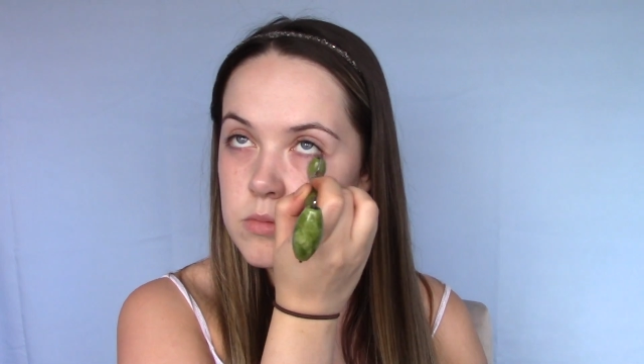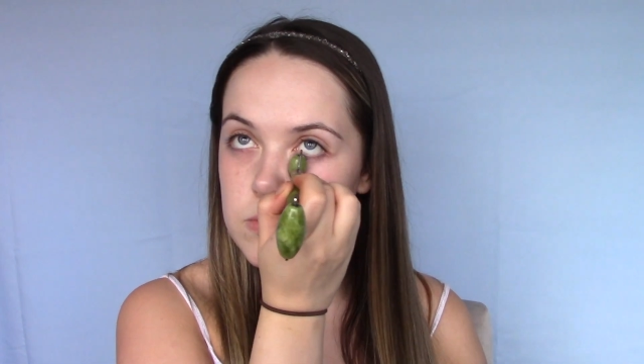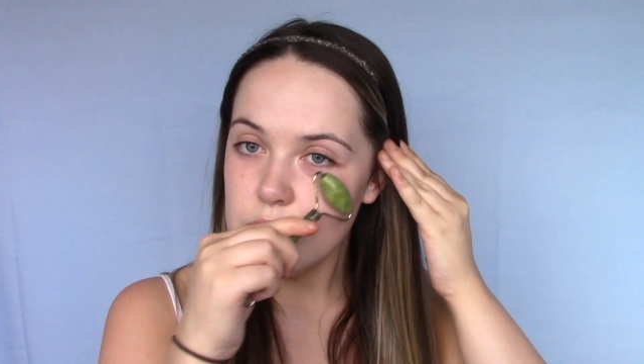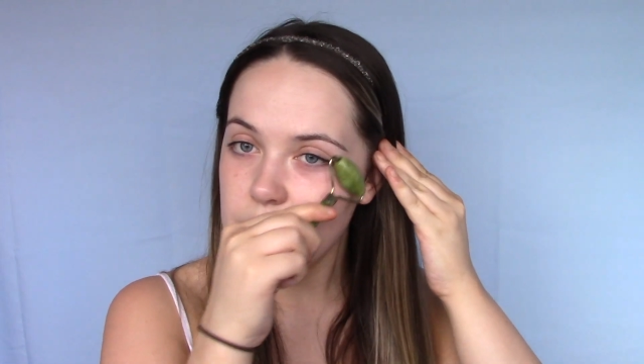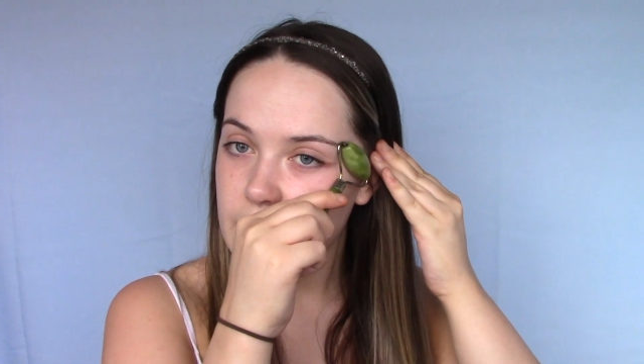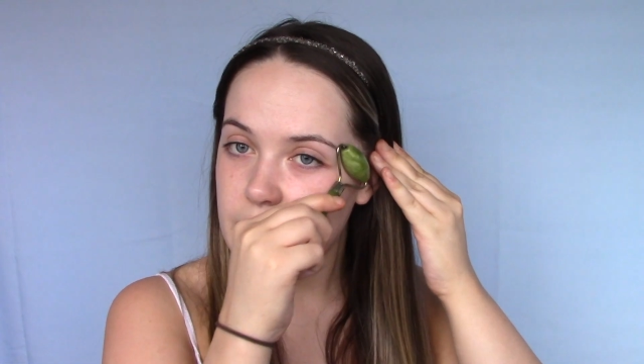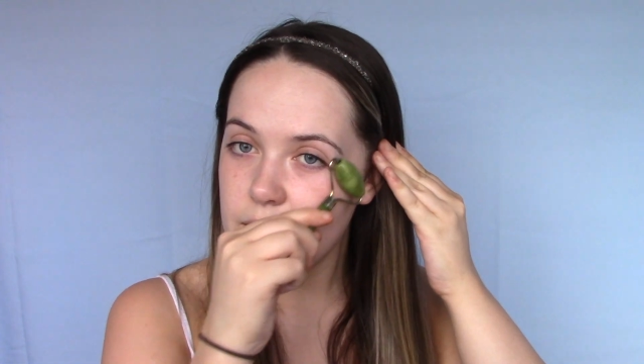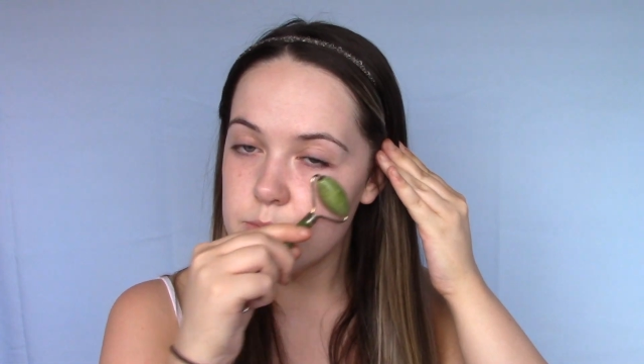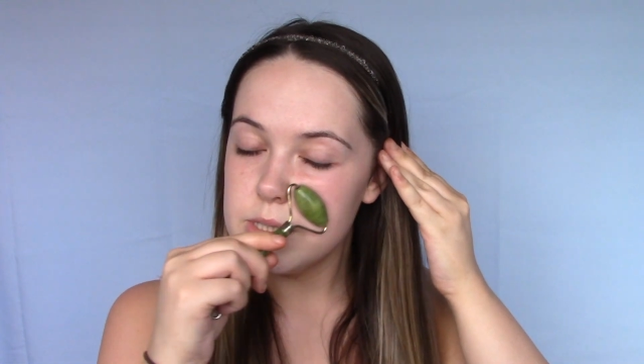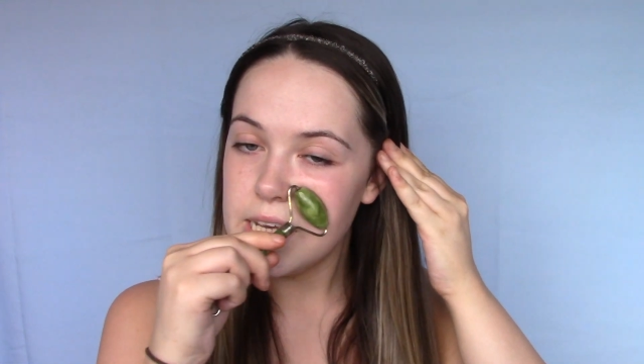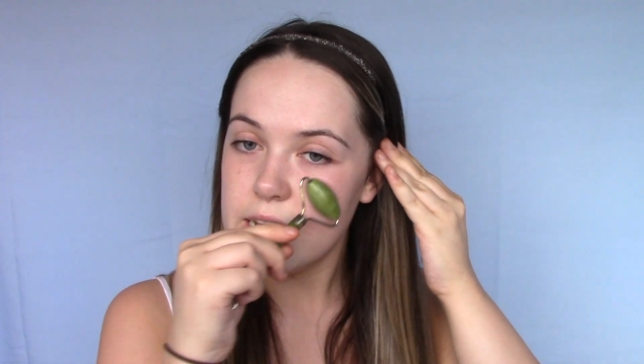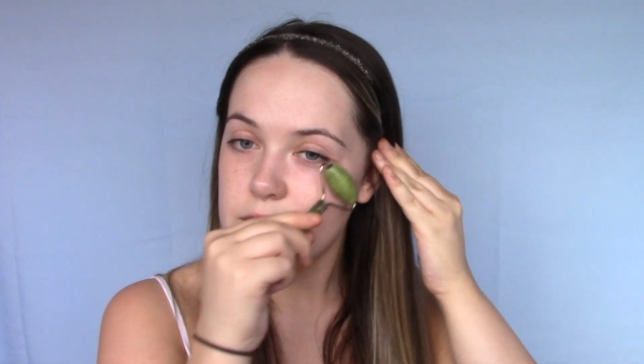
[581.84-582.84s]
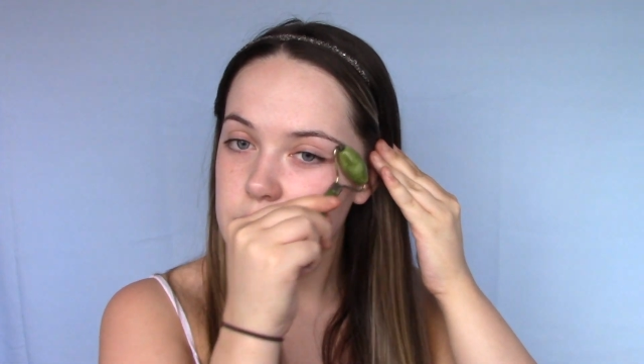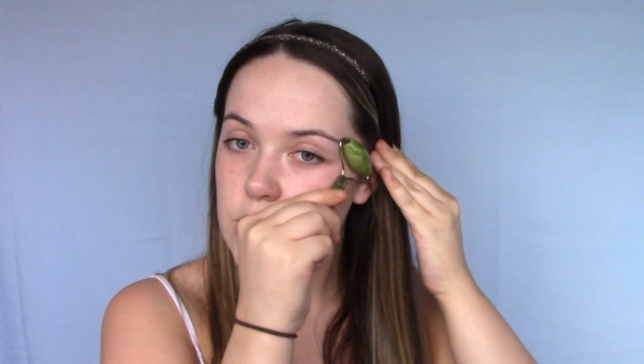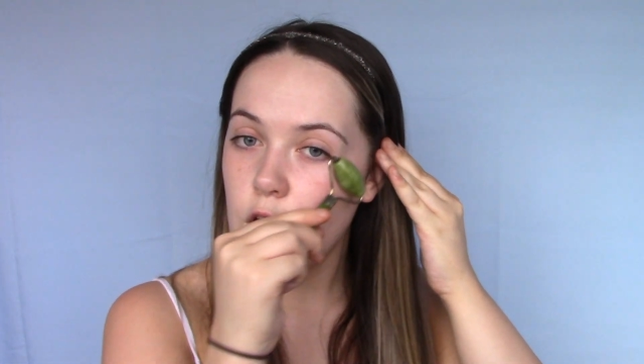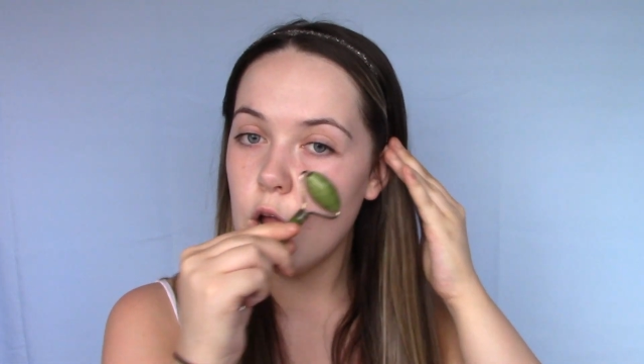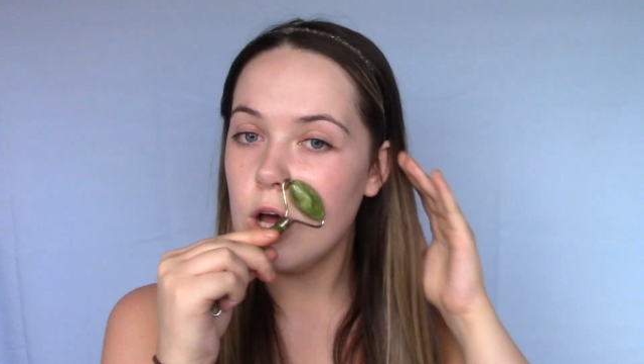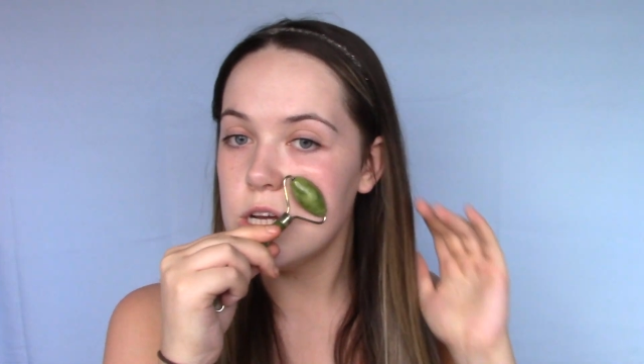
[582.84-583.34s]
Then I'm taking the
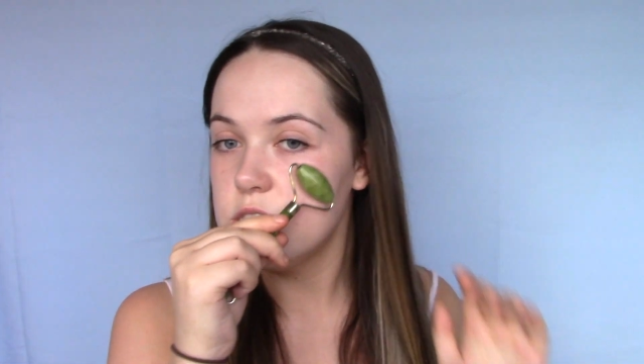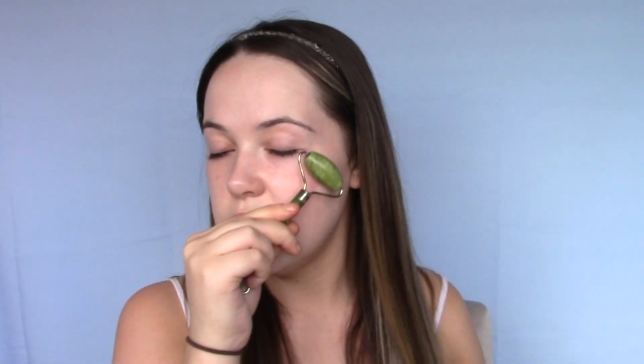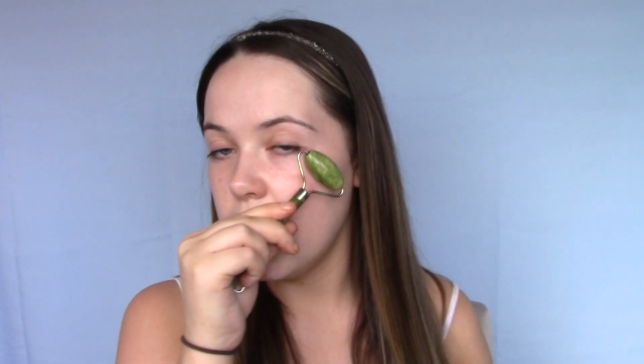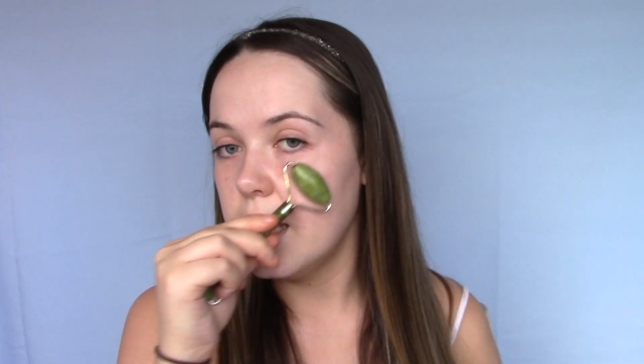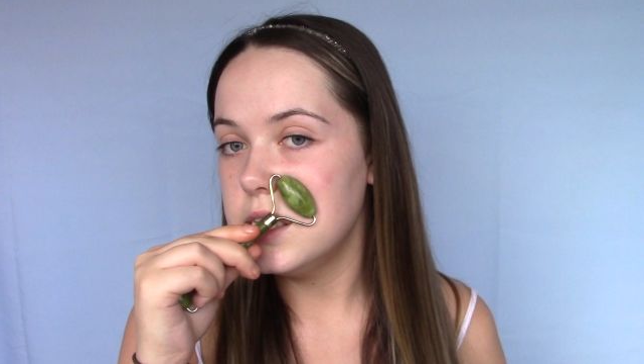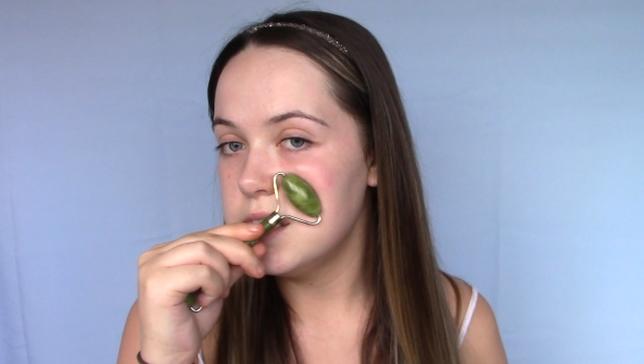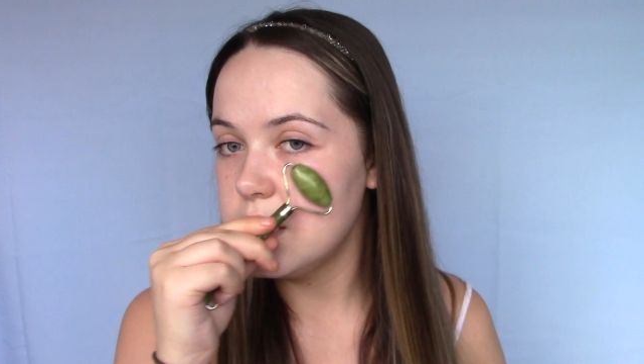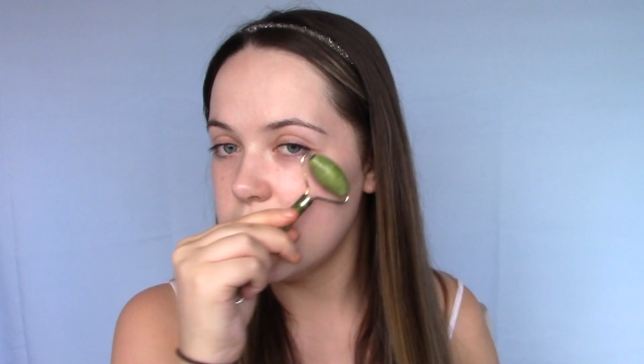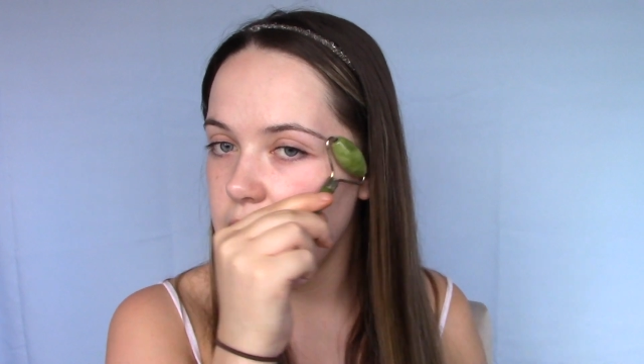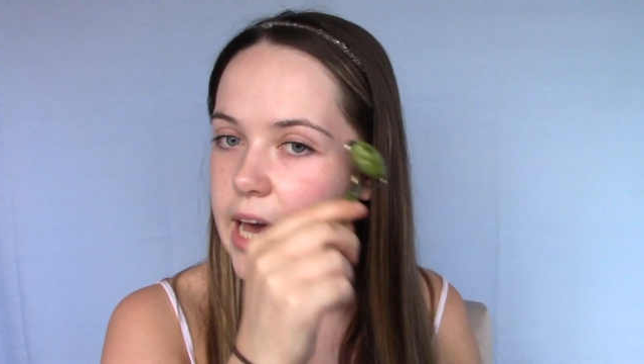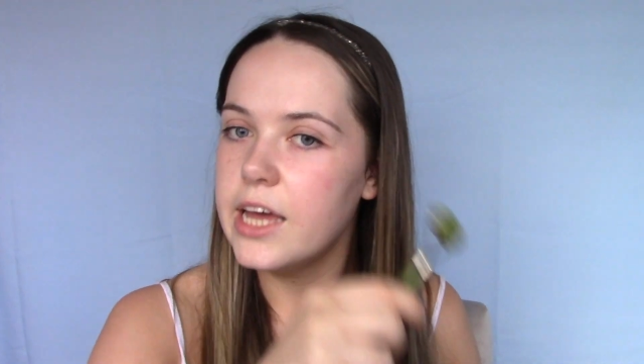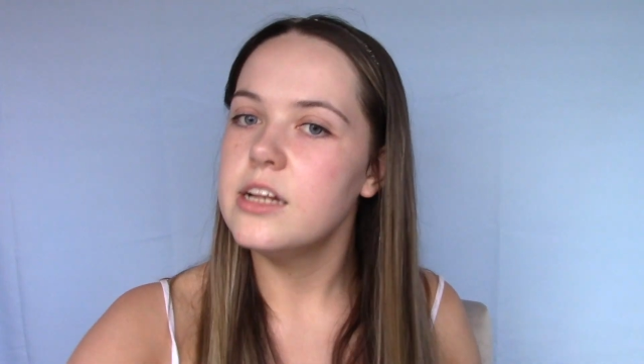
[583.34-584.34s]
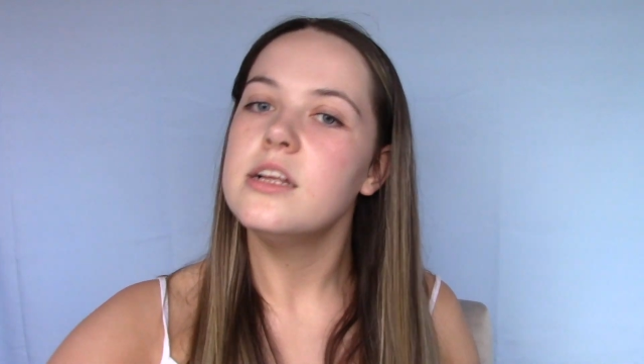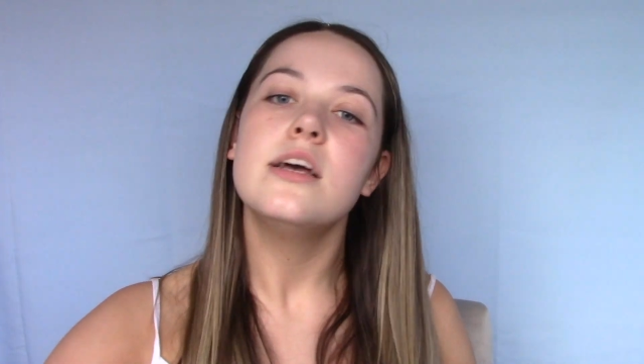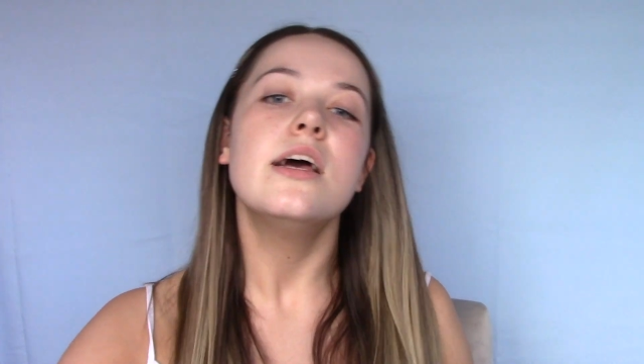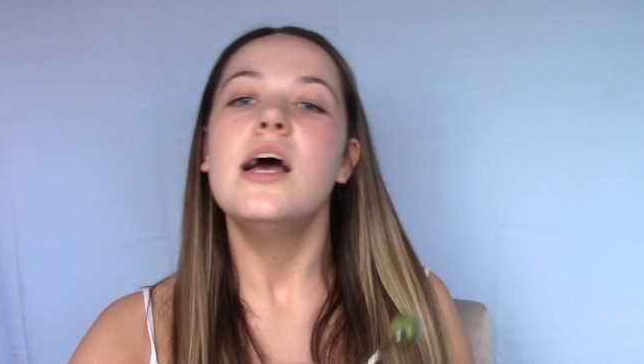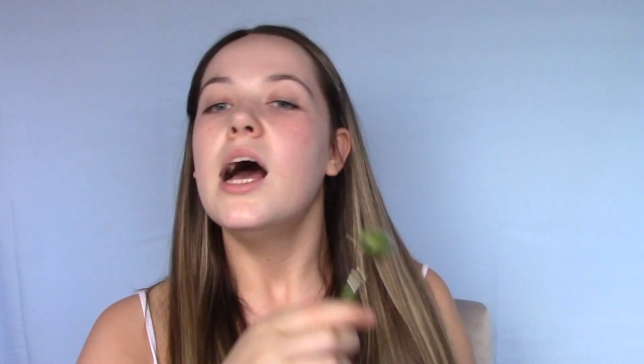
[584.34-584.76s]
larger end again